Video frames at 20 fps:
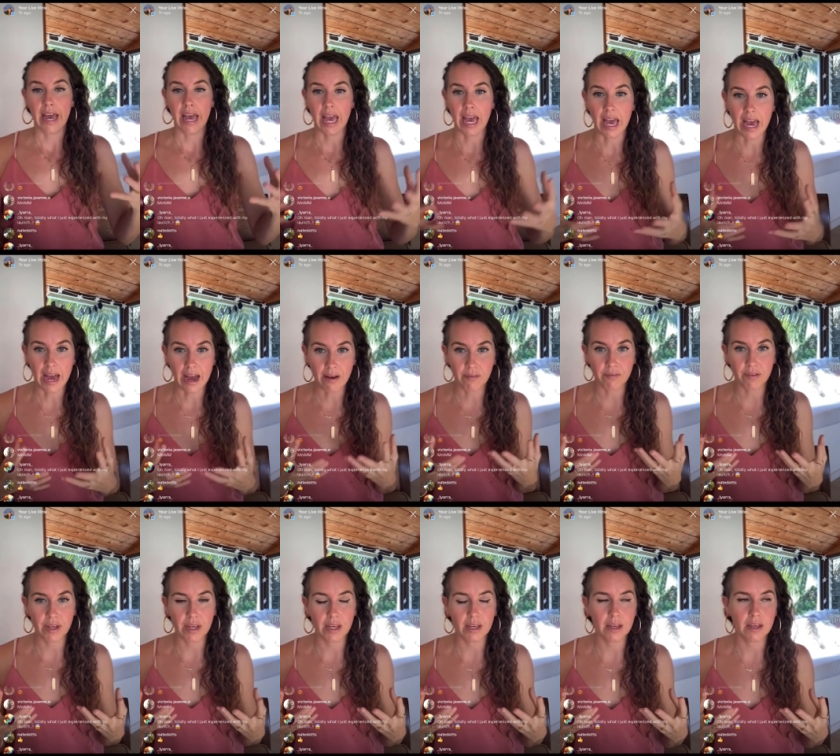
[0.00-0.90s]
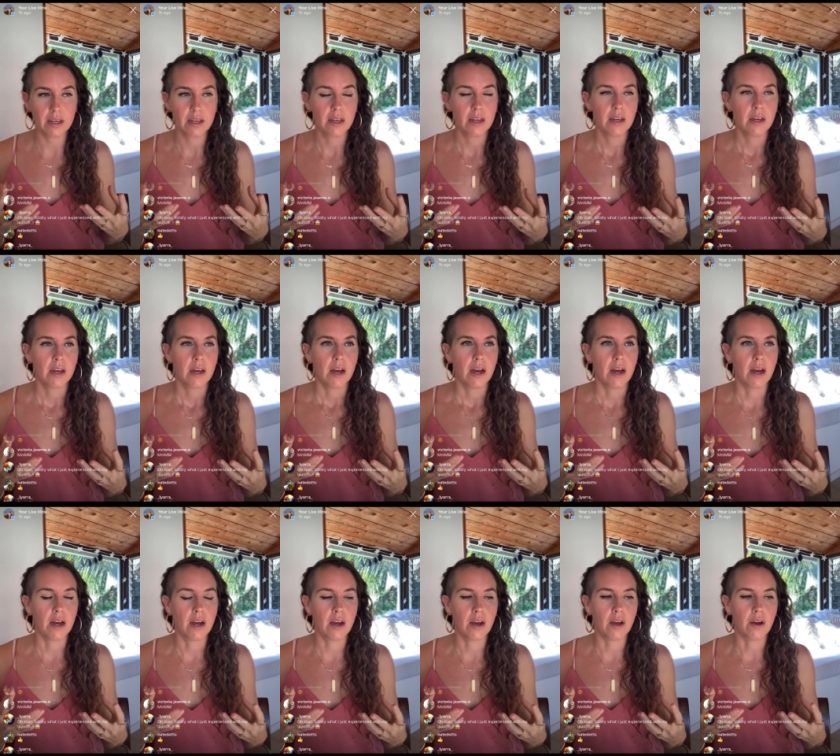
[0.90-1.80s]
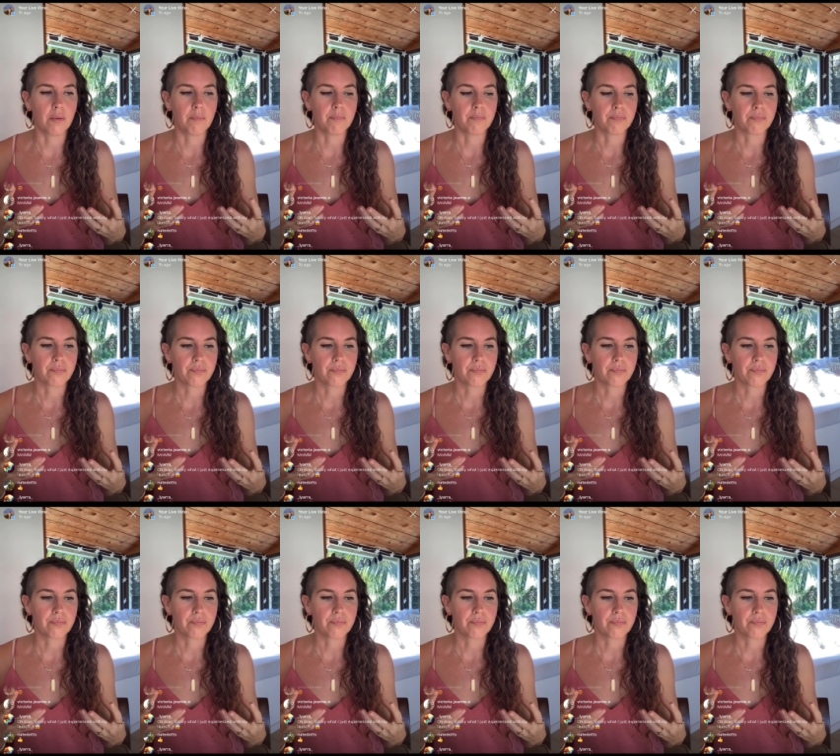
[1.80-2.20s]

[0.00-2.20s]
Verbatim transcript: having um,